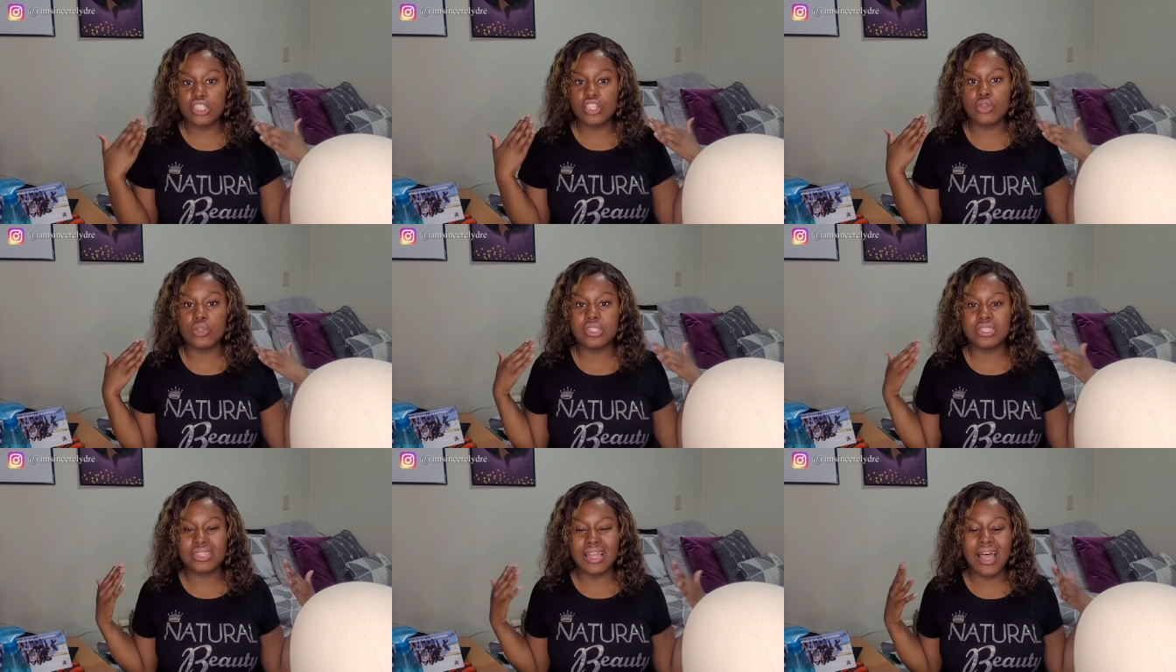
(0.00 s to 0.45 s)
So
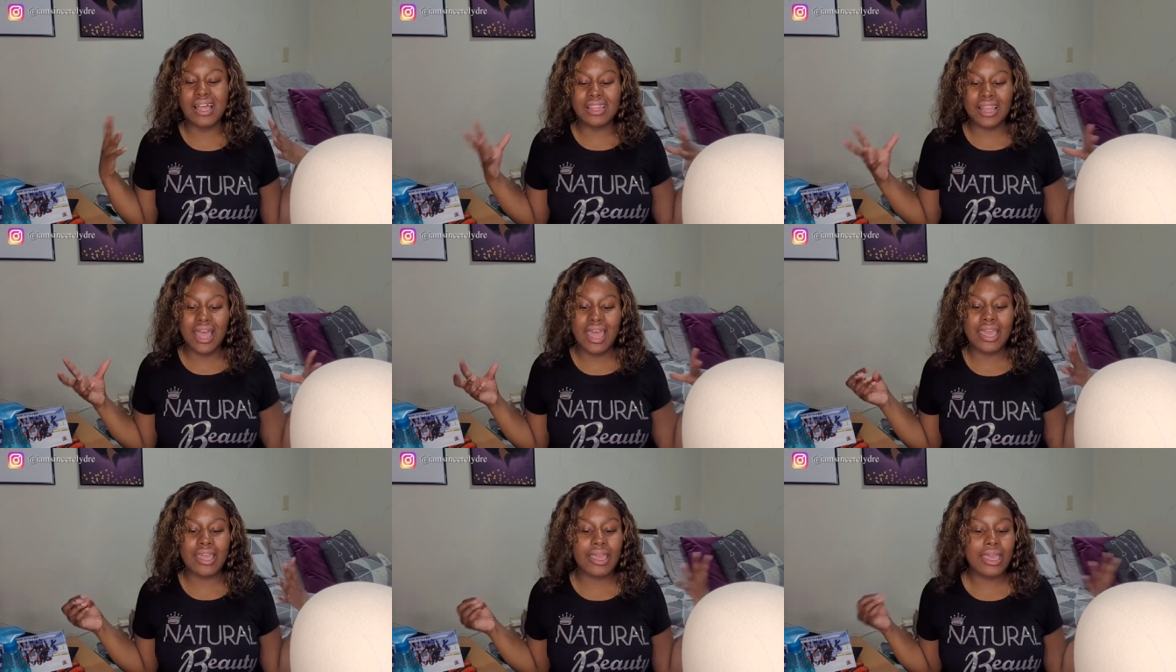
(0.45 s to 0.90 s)
it's not
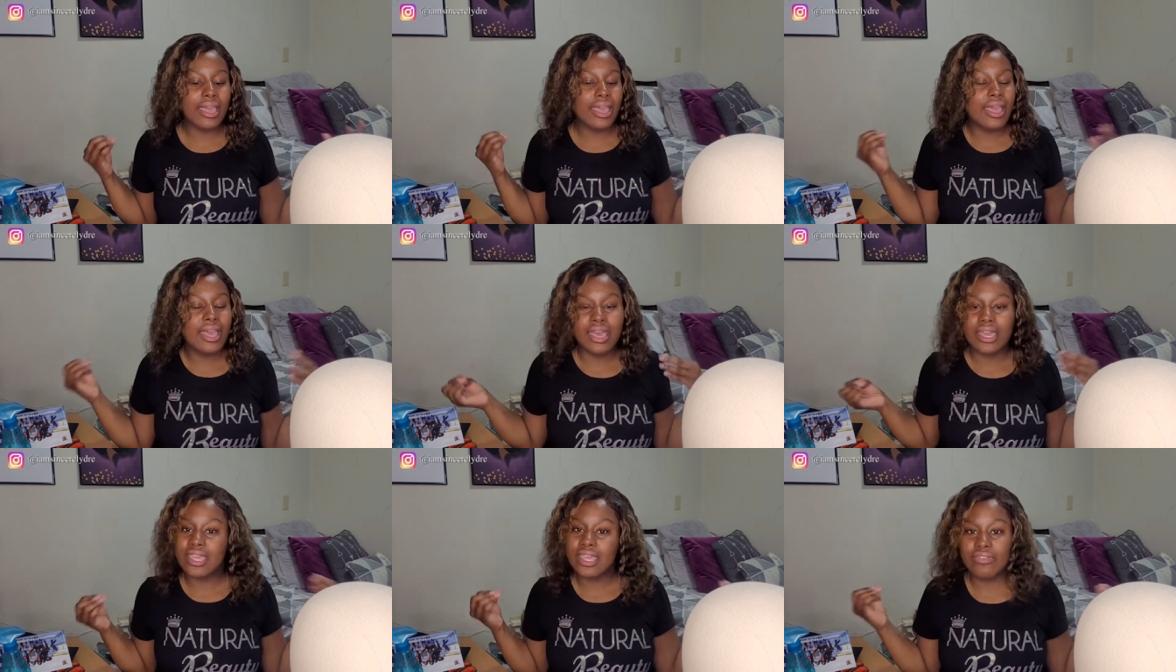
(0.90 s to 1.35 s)
like
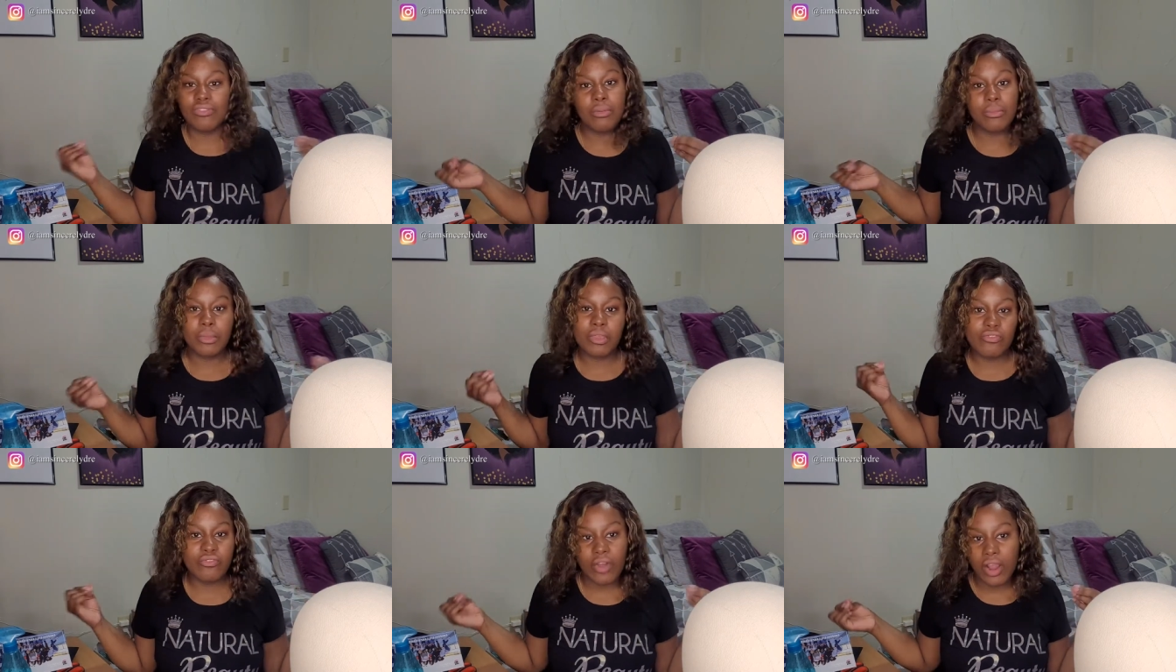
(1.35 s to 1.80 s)
giving
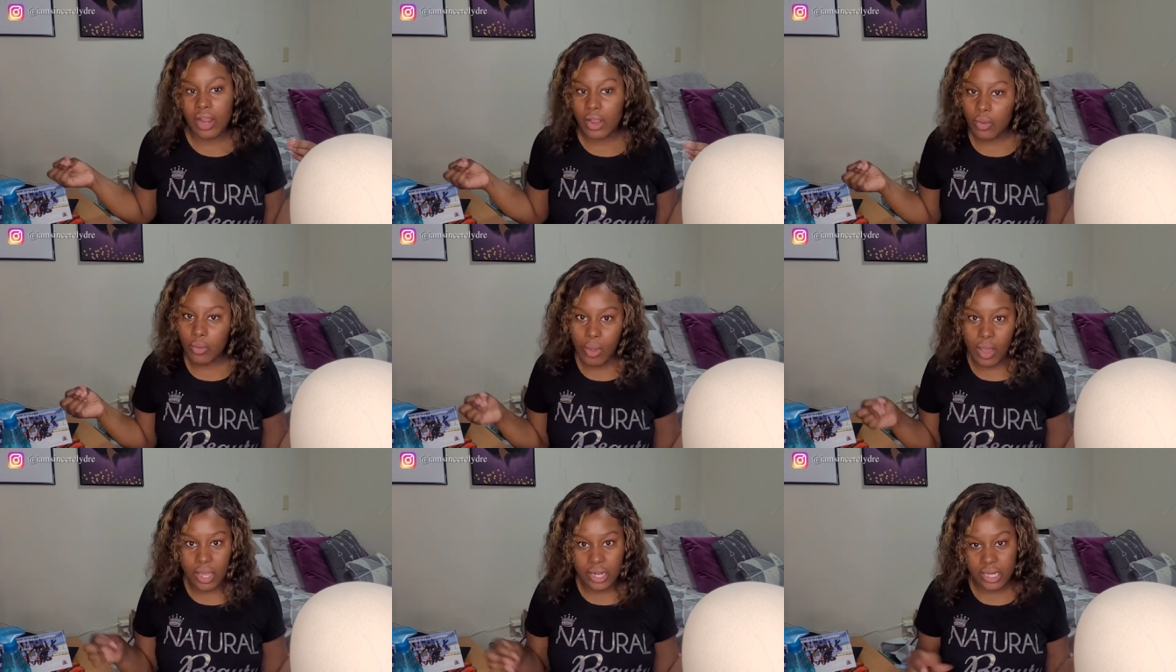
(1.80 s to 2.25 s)
me
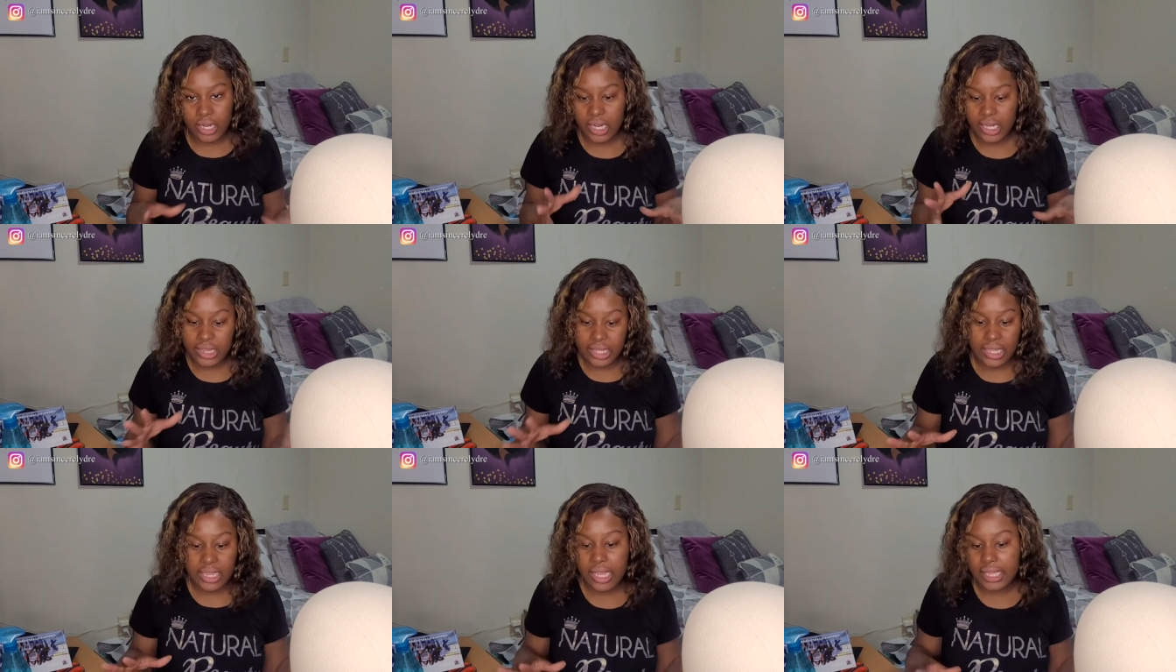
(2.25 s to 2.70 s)
Farquaad or
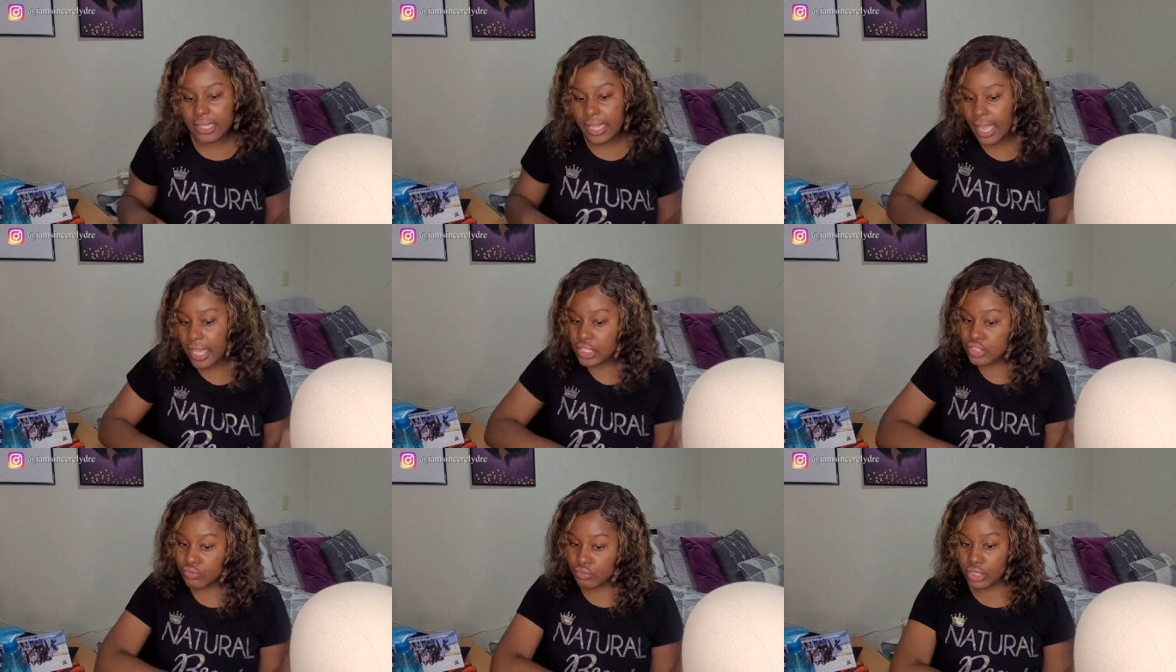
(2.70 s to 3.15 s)
anything like that.
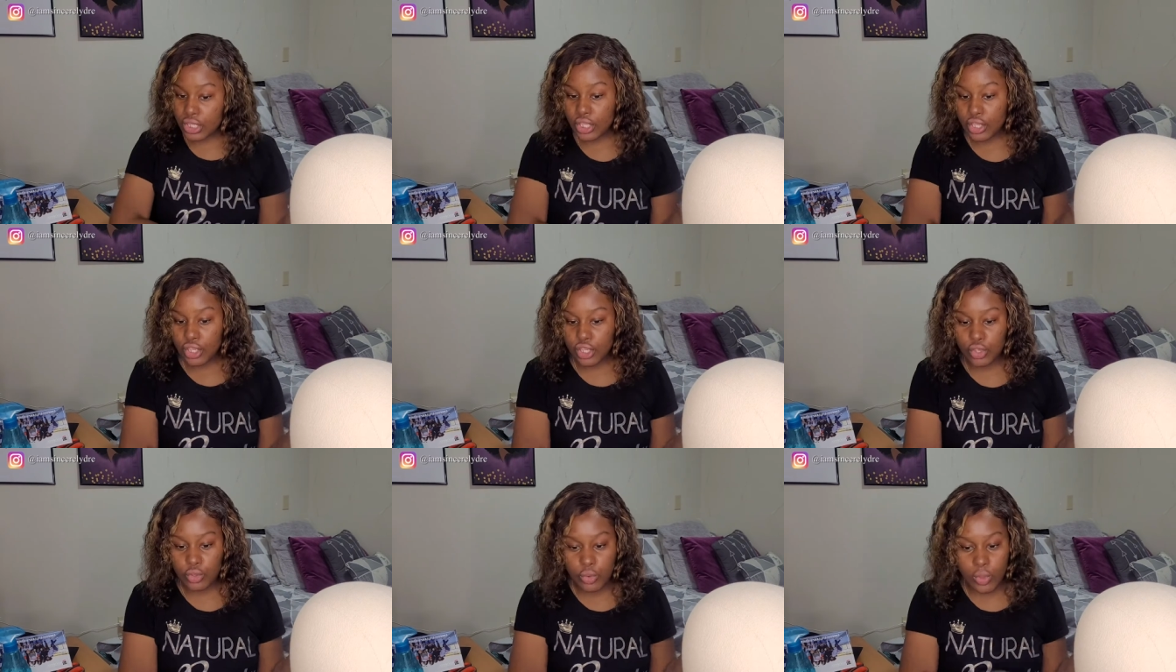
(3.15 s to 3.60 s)
It's really
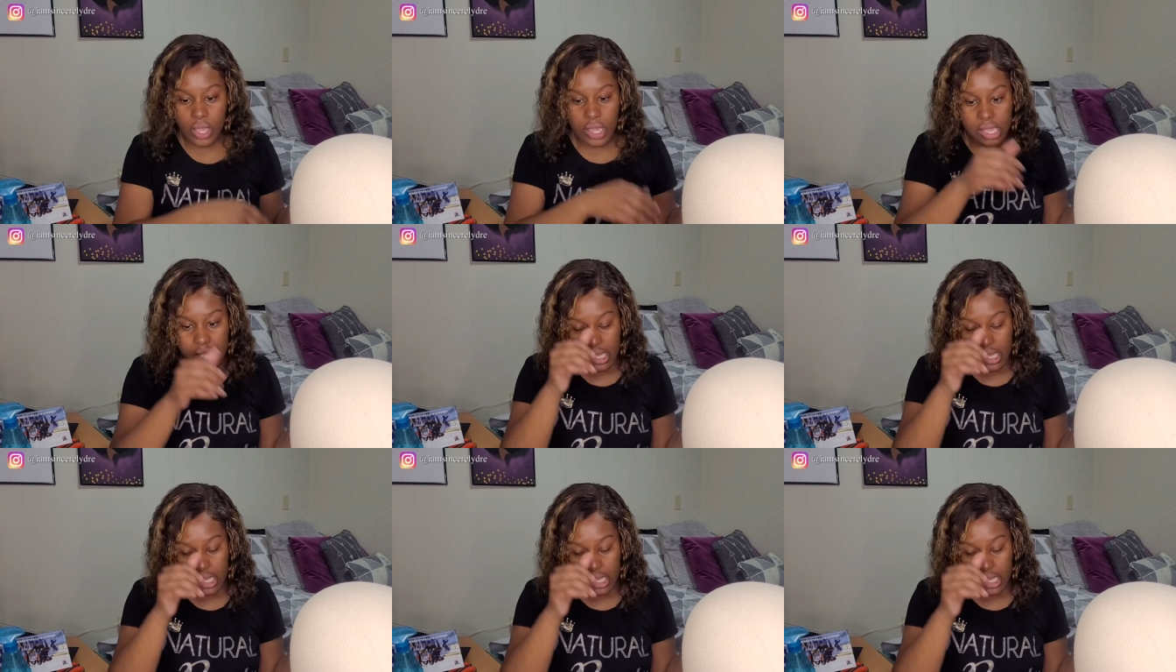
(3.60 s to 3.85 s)
cute.